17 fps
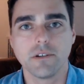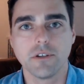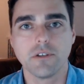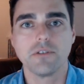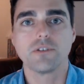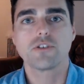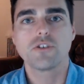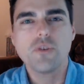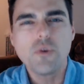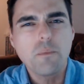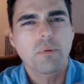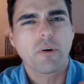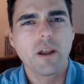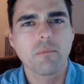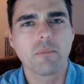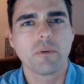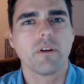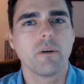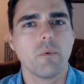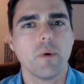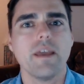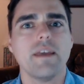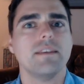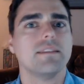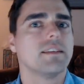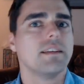There's two primary
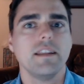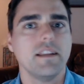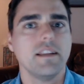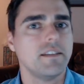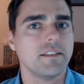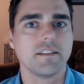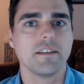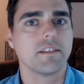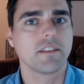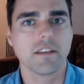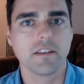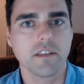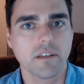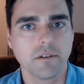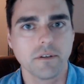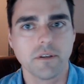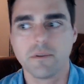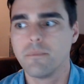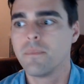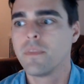ways that any disease can kill you.